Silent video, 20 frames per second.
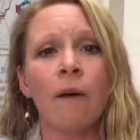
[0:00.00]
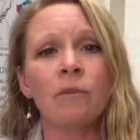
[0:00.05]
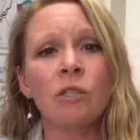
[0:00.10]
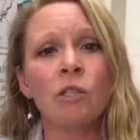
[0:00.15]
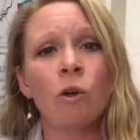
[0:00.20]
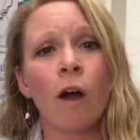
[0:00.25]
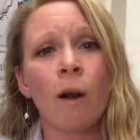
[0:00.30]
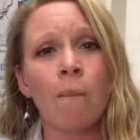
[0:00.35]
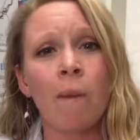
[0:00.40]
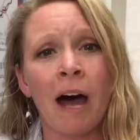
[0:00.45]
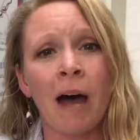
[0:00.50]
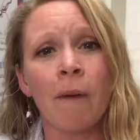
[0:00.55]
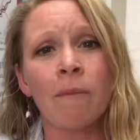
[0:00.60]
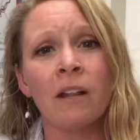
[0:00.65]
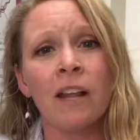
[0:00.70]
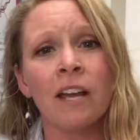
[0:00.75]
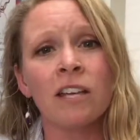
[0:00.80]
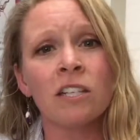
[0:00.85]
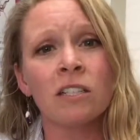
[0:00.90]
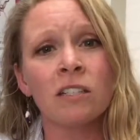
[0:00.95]
So our
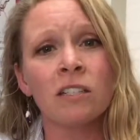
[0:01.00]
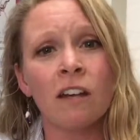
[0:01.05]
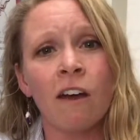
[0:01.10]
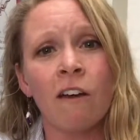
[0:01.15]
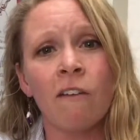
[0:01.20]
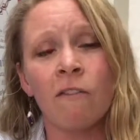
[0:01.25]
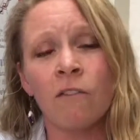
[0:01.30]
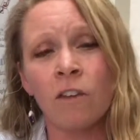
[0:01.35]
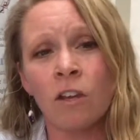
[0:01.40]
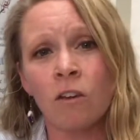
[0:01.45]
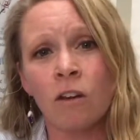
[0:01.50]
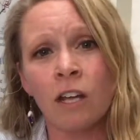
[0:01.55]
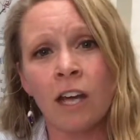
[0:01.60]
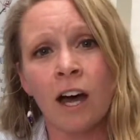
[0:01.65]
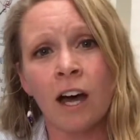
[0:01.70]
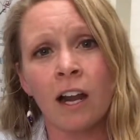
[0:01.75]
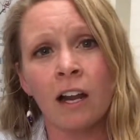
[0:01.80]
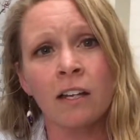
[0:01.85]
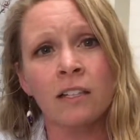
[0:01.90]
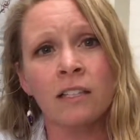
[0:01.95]
populations of
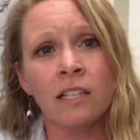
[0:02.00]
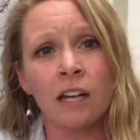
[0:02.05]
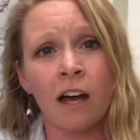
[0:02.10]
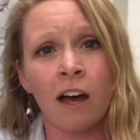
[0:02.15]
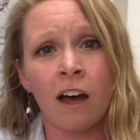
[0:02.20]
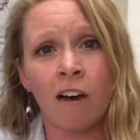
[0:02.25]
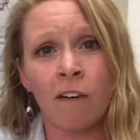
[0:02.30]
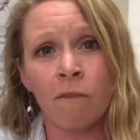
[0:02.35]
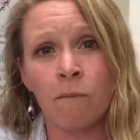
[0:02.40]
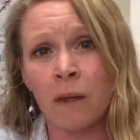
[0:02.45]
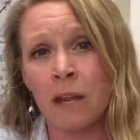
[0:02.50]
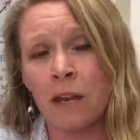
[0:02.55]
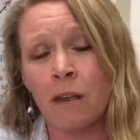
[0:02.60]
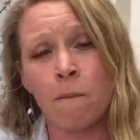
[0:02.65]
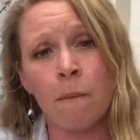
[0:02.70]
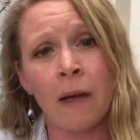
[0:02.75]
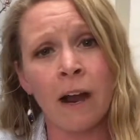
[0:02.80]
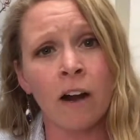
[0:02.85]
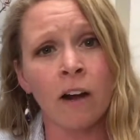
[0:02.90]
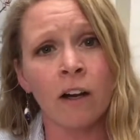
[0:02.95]
Uniatids have been
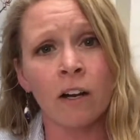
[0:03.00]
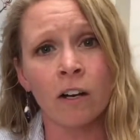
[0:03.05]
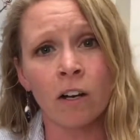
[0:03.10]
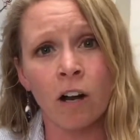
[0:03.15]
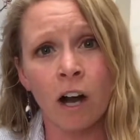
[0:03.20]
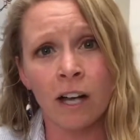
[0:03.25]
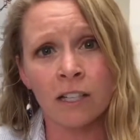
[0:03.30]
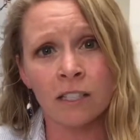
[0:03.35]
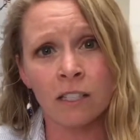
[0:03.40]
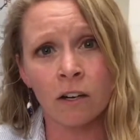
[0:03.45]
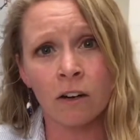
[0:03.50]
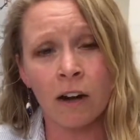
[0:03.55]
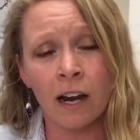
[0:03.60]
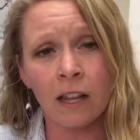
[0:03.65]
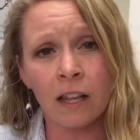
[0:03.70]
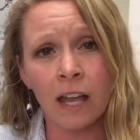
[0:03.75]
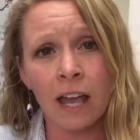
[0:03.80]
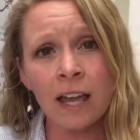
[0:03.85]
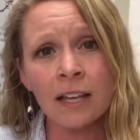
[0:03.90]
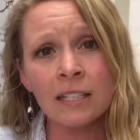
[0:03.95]
imperiled across the
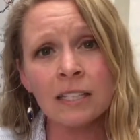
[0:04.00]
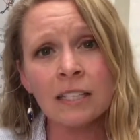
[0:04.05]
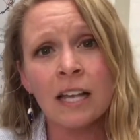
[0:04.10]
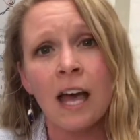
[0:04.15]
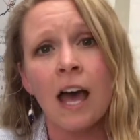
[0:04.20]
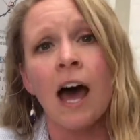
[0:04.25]
Great Lakes.